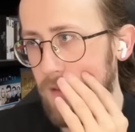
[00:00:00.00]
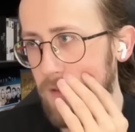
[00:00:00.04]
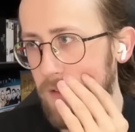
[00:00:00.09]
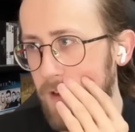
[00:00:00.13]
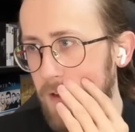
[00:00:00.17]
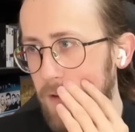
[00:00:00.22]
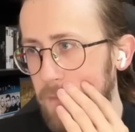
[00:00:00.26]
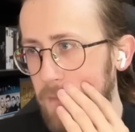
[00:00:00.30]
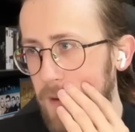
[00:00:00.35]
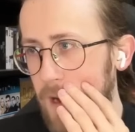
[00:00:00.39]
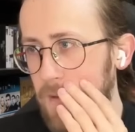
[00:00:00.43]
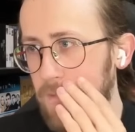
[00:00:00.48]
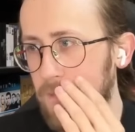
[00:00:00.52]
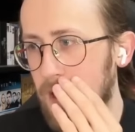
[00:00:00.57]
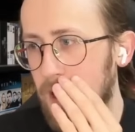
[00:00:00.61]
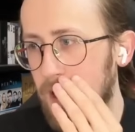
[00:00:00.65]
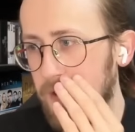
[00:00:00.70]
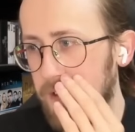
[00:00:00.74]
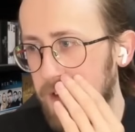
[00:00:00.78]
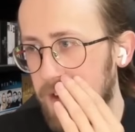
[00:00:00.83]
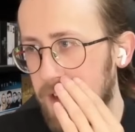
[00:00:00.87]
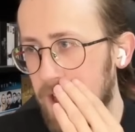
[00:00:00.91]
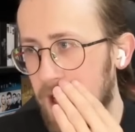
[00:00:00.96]
Then he'll pan
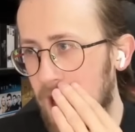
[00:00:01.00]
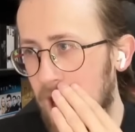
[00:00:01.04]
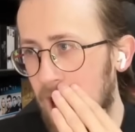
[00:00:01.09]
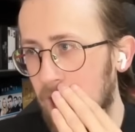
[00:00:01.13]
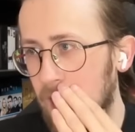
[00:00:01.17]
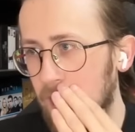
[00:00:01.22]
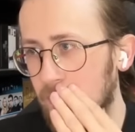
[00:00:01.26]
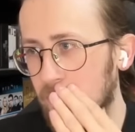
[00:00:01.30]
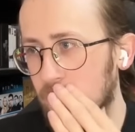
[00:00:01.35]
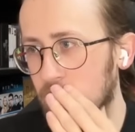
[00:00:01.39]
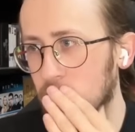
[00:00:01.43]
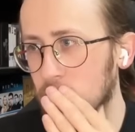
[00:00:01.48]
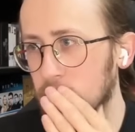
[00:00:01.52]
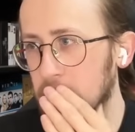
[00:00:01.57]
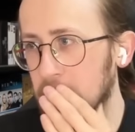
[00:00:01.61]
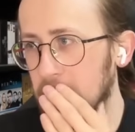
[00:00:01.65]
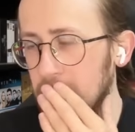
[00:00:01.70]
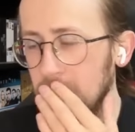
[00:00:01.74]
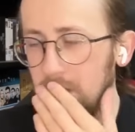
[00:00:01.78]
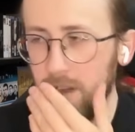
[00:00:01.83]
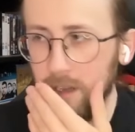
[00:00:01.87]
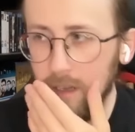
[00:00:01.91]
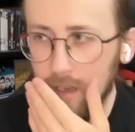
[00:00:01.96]
around and Alex will be
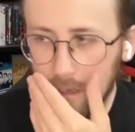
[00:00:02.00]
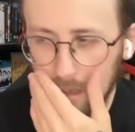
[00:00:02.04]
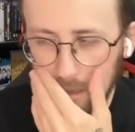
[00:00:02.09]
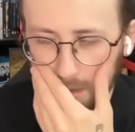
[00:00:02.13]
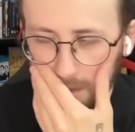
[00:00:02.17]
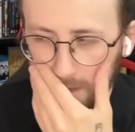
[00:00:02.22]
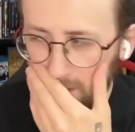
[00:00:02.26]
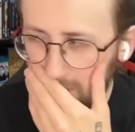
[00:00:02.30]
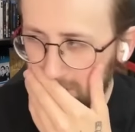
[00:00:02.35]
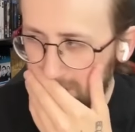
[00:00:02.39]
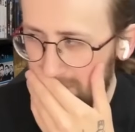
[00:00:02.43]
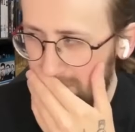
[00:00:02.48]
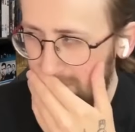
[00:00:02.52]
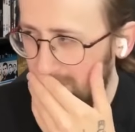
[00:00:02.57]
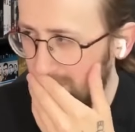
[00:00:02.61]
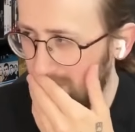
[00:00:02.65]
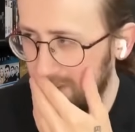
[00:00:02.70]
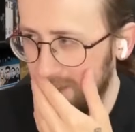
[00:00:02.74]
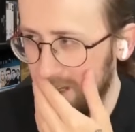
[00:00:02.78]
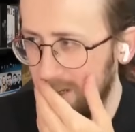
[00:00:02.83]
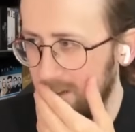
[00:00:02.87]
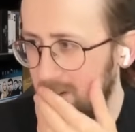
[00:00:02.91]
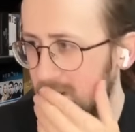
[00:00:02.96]
there.
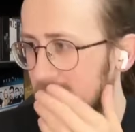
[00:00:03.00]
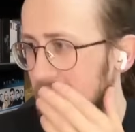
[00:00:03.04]
No.